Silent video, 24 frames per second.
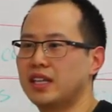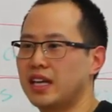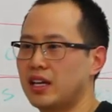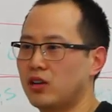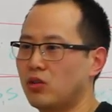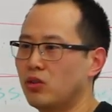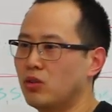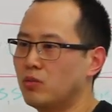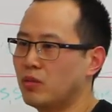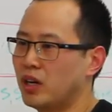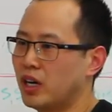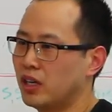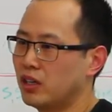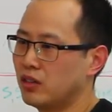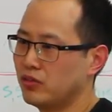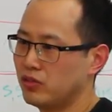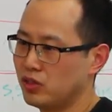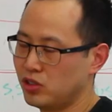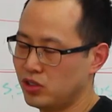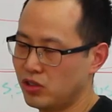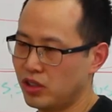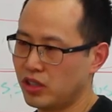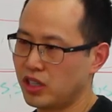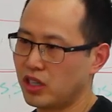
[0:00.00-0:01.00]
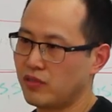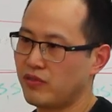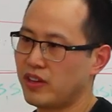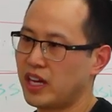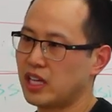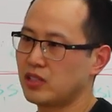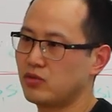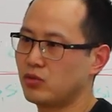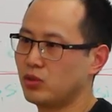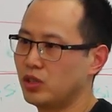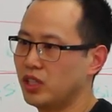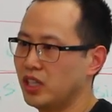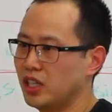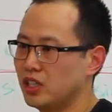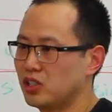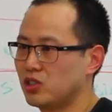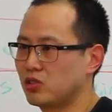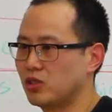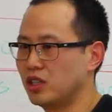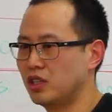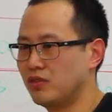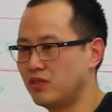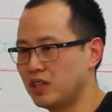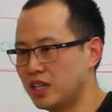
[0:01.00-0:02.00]
that whole model. If you look at fast food
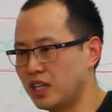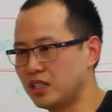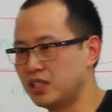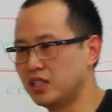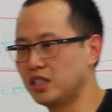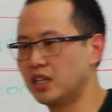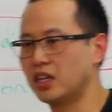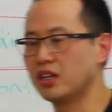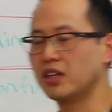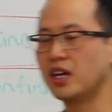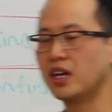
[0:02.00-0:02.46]
history, of the idea,